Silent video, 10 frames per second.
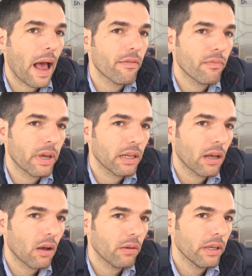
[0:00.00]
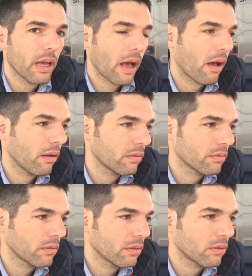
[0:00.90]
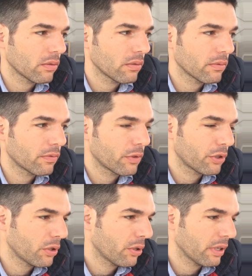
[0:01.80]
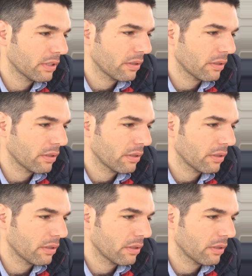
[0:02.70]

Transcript: That I've made. Oh yeah. For sure,